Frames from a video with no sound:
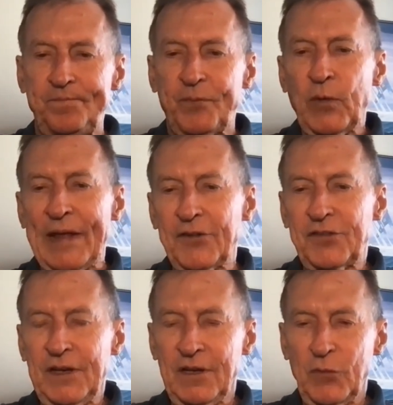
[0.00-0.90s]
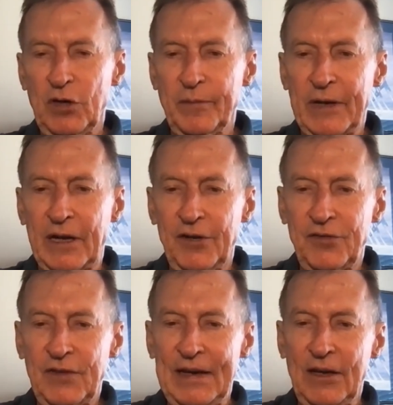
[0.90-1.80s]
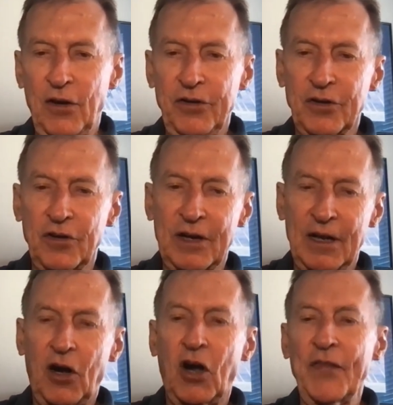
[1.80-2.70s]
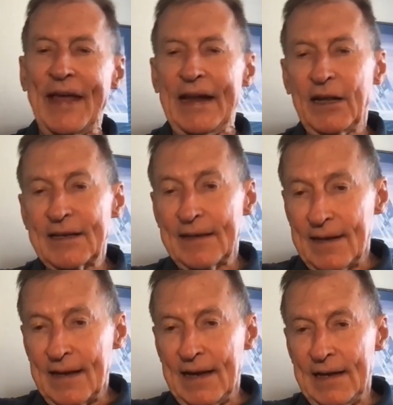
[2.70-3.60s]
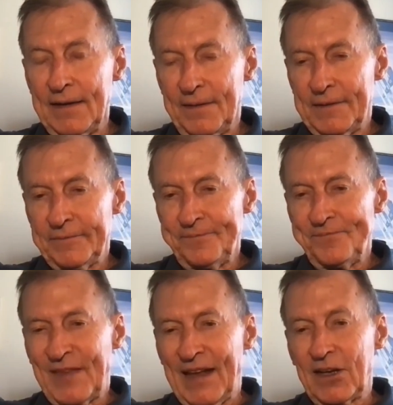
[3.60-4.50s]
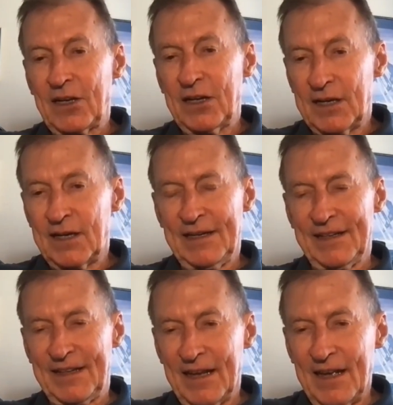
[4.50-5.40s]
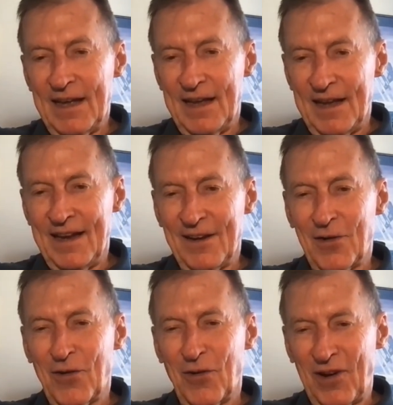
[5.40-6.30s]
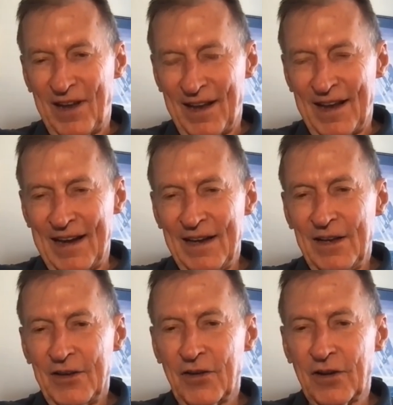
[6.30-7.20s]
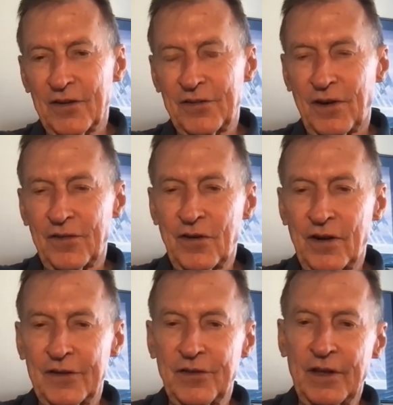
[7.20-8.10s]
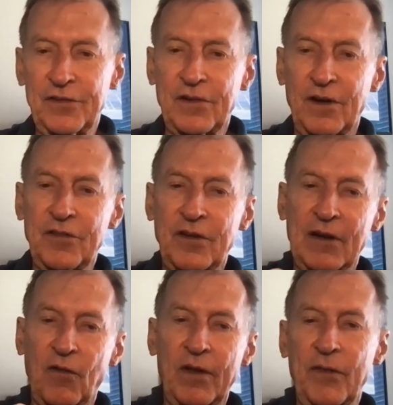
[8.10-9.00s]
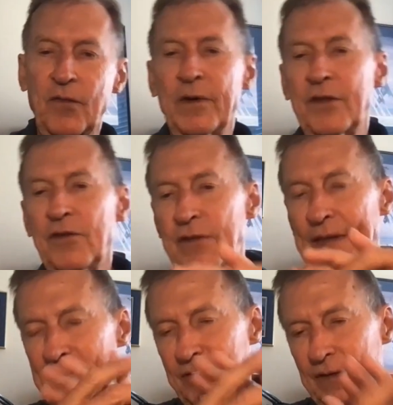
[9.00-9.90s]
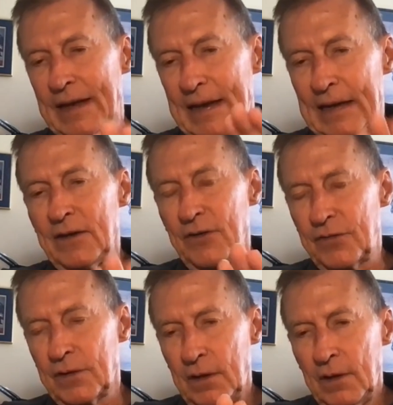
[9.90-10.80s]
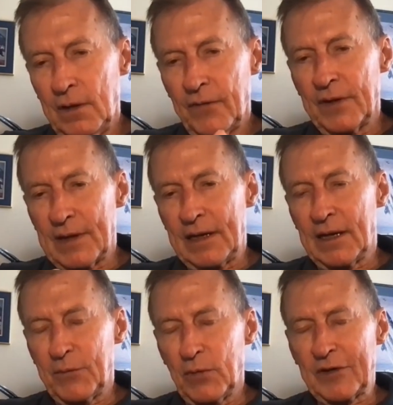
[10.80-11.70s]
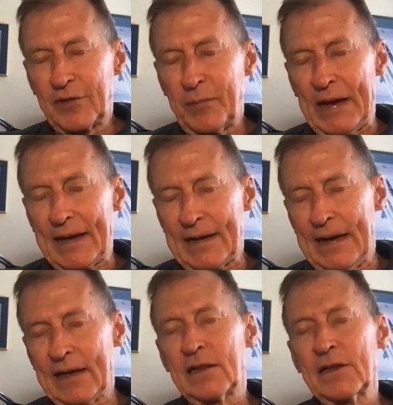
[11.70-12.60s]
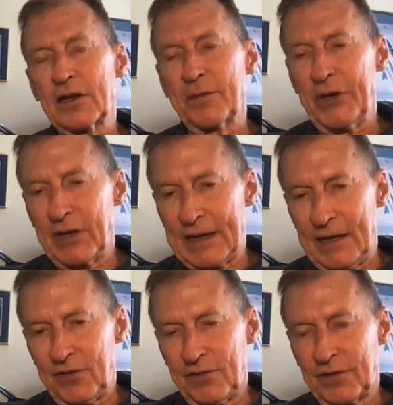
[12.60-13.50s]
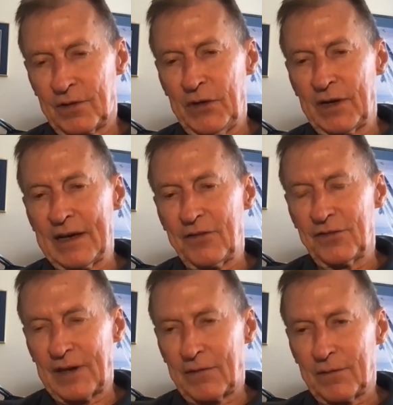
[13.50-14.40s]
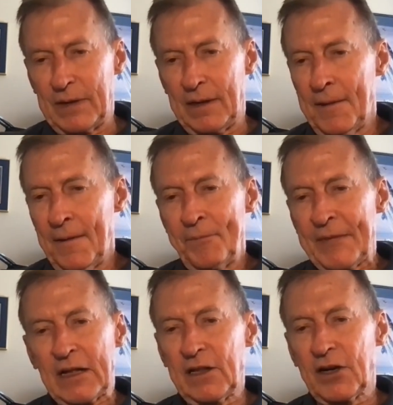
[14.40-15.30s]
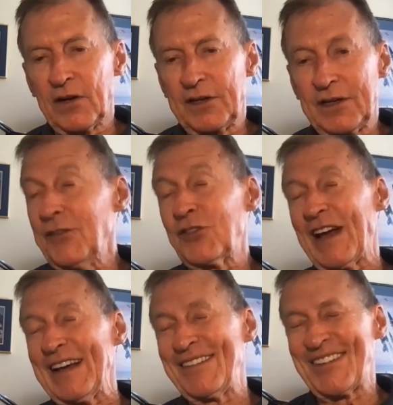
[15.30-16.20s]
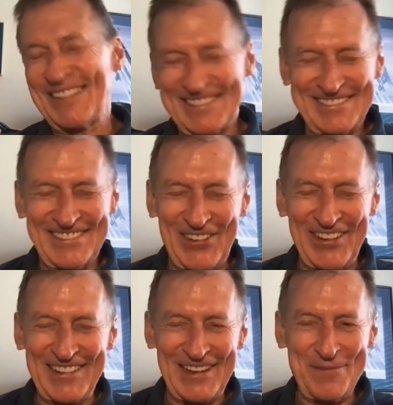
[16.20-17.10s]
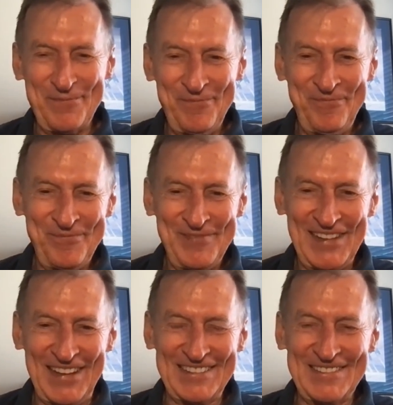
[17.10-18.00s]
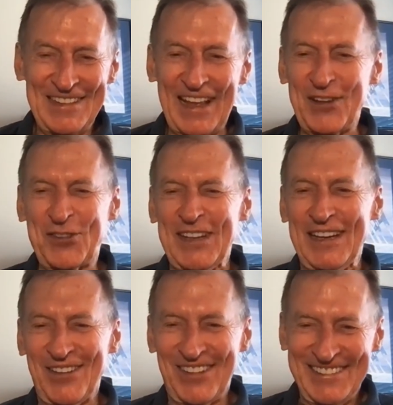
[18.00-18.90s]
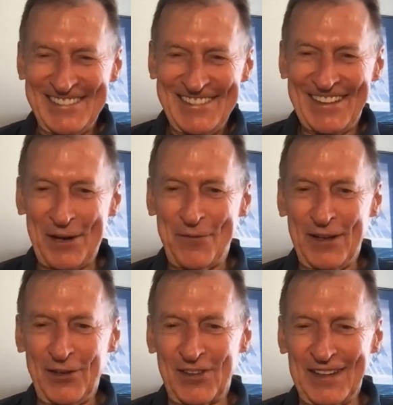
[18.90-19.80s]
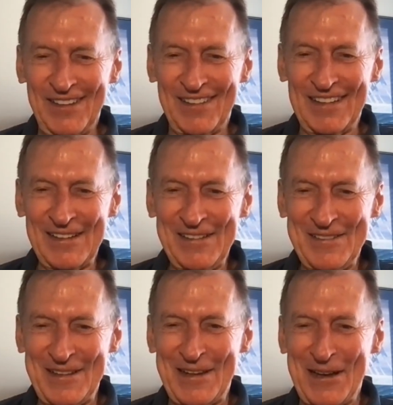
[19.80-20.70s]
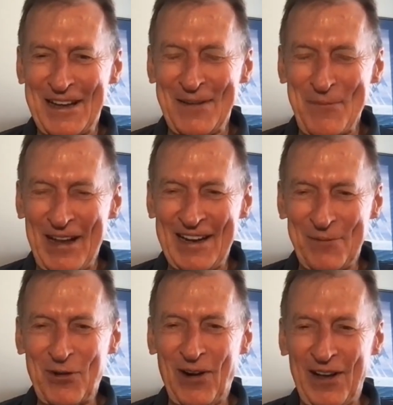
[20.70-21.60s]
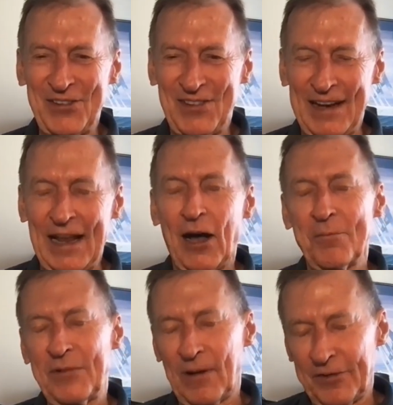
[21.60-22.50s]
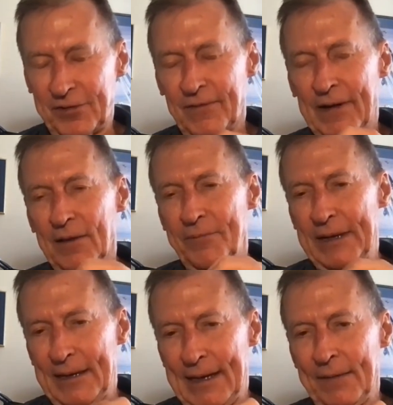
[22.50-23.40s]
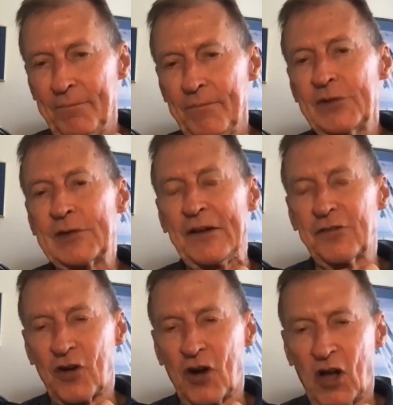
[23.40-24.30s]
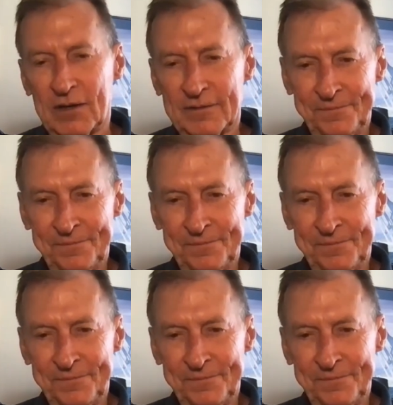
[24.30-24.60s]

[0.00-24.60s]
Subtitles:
without seeing you move because they know you're going to, on that K, that K and K, okay, you're going to start turning. So they'll start turning with you. So that's the cadence that they come to expect. And clear communications. Communications have to be clear and concise all the time. So a lot of C's, a lot of fun C's that can make up trust, that help trust develop and stay strong.